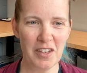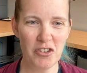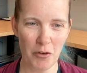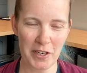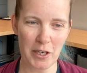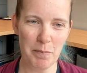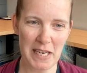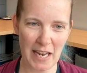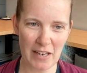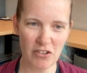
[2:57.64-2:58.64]
during your
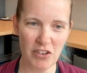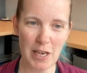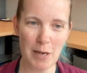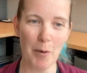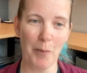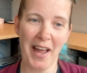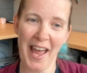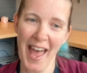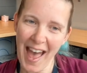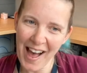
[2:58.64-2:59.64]
PhD, but what I
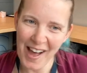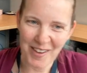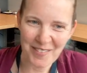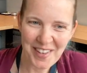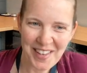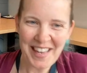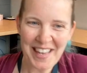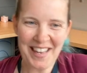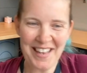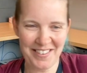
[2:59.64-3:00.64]
have
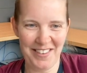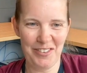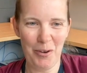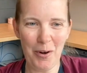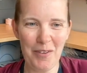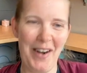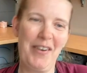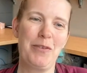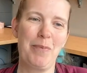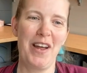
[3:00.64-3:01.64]
is this
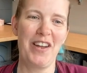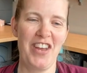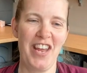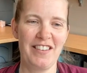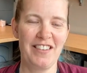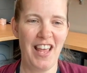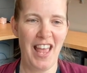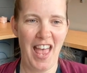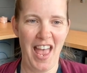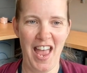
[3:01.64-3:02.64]
norovirus project.
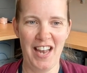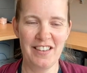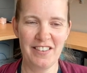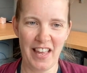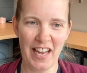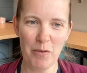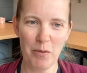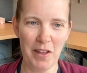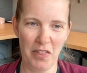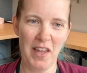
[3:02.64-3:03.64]
And he's like, I
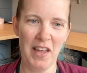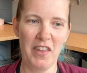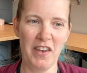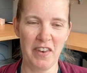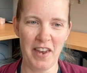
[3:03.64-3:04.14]
really think that in the